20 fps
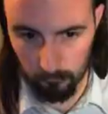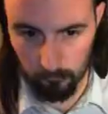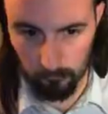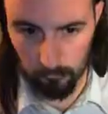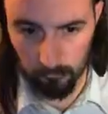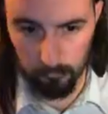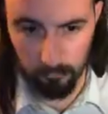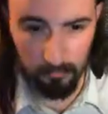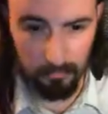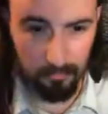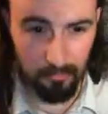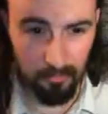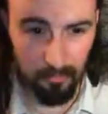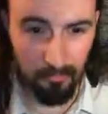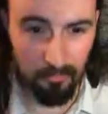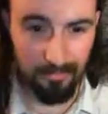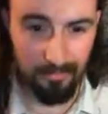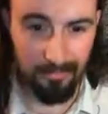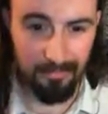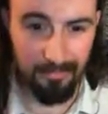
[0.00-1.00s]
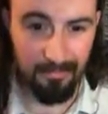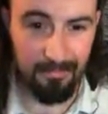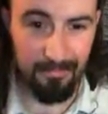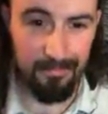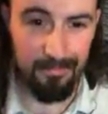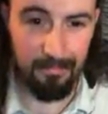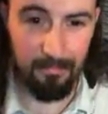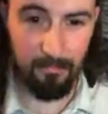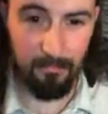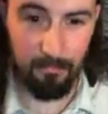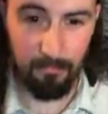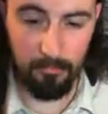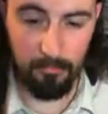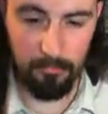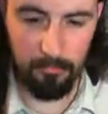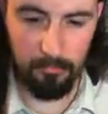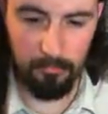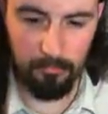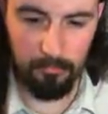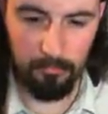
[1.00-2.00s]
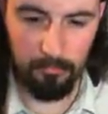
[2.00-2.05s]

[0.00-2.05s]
I'm just looking at the tail on this.